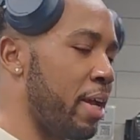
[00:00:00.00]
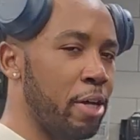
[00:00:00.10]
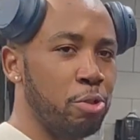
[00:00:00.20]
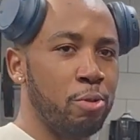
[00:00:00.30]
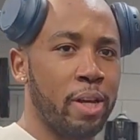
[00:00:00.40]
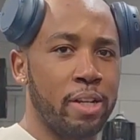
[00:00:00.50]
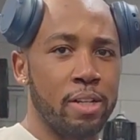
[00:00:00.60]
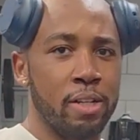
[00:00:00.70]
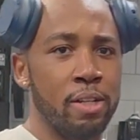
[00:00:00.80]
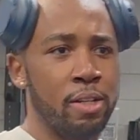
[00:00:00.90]
I'll do like
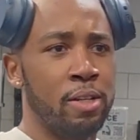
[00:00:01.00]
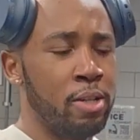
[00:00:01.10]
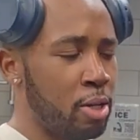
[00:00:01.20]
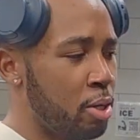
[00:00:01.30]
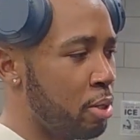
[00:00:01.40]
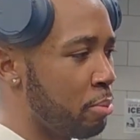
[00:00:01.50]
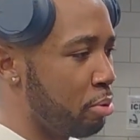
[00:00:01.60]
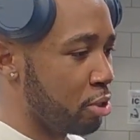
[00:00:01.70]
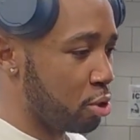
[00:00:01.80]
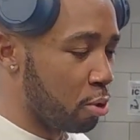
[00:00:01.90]
a
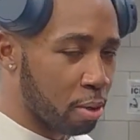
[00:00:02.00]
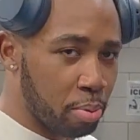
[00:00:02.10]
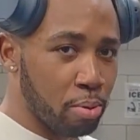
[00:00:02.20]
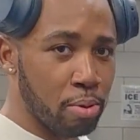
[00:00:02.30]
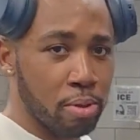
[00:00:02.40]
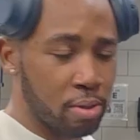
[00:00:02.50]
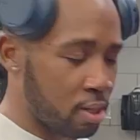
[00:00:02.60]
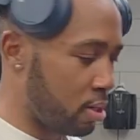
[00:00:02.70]
push or pull.